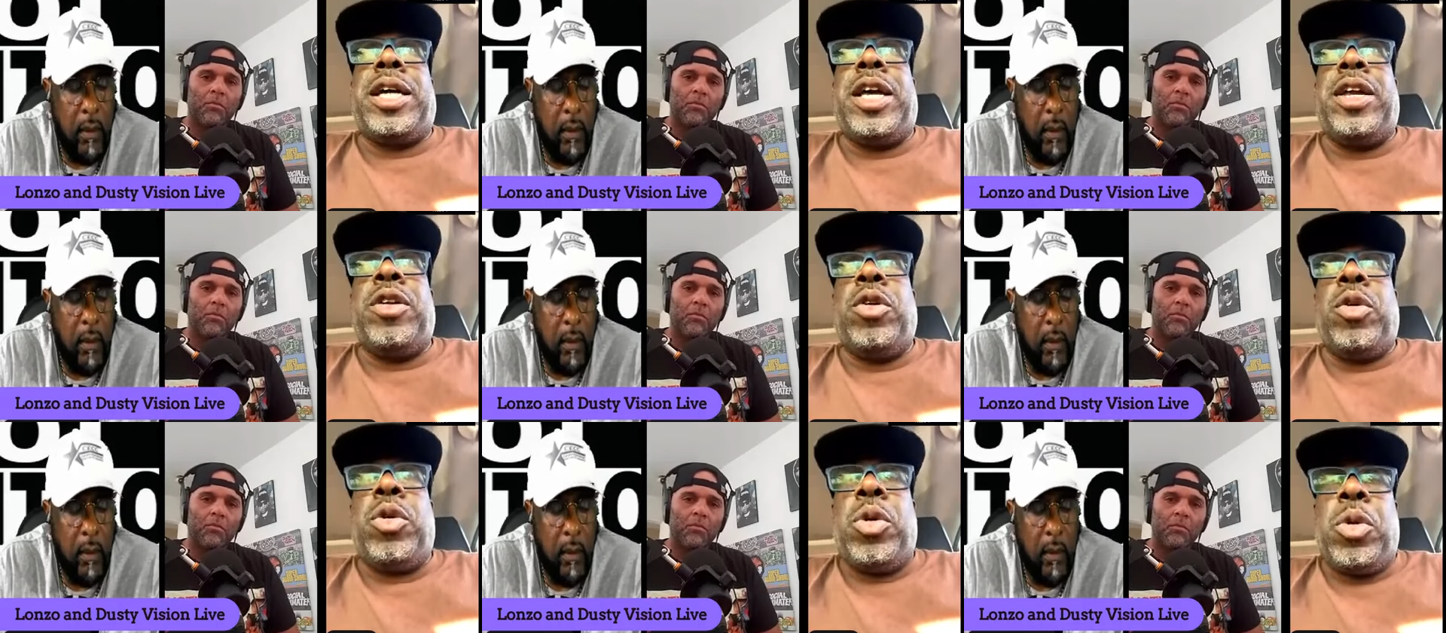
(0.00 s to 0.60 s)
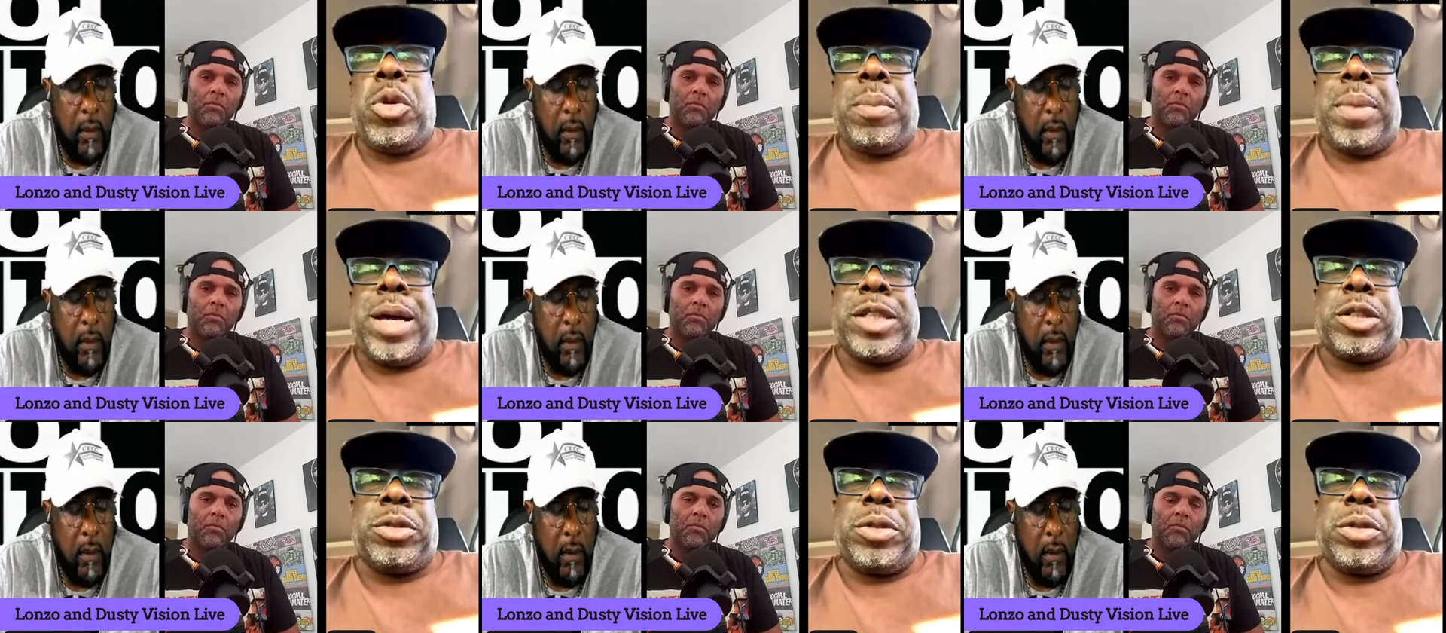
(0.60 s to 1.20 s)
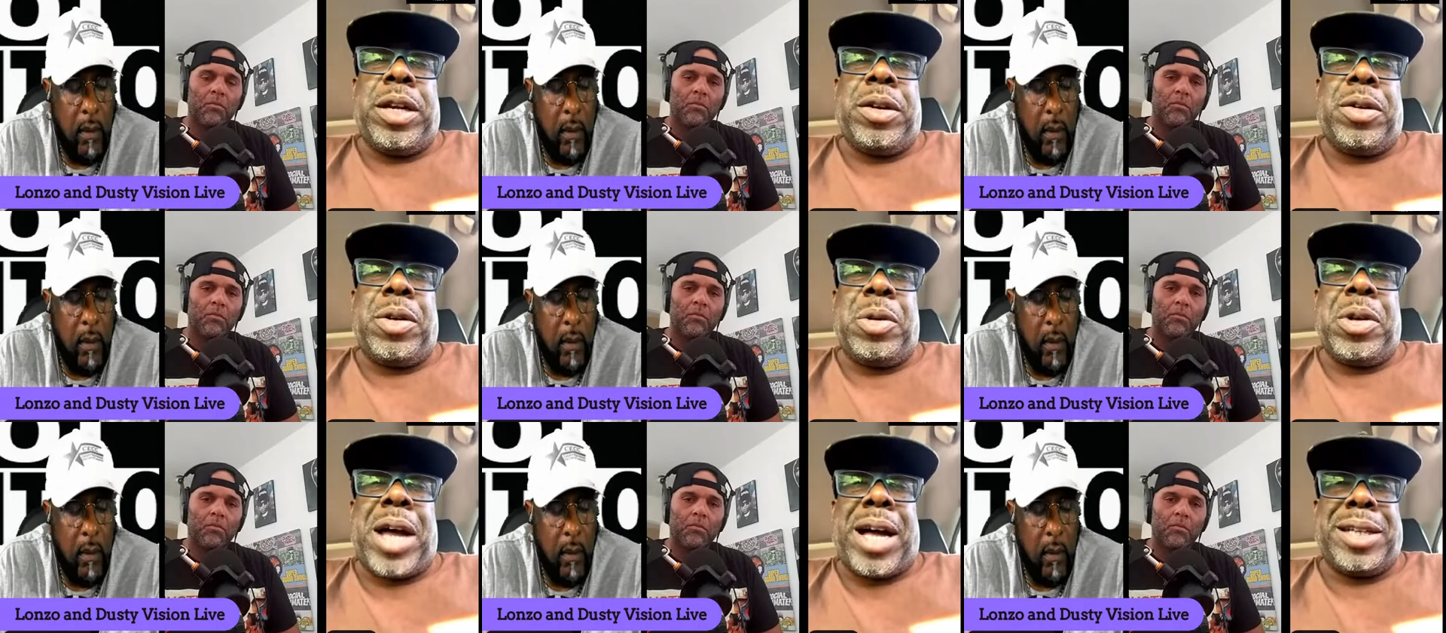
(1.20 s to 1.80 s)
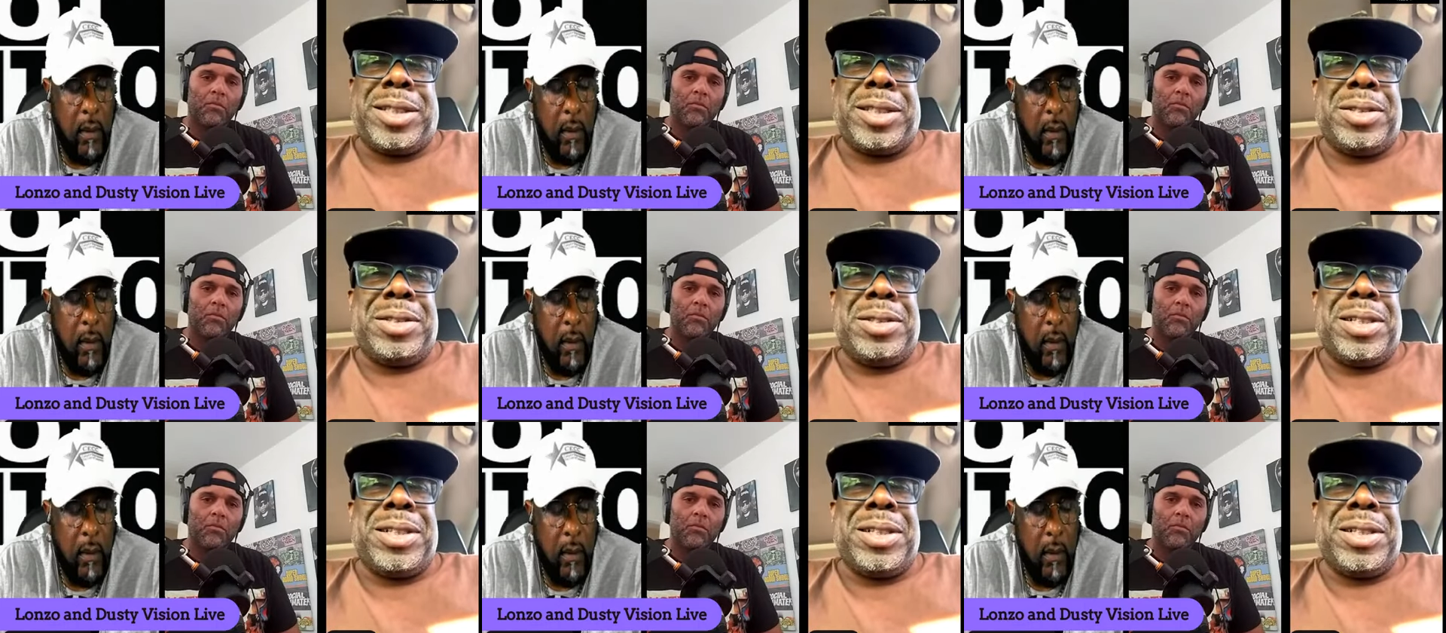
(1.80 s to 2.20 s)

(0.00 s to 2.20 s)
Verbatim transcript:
Speaker 1: he knew who to mess with and who not to.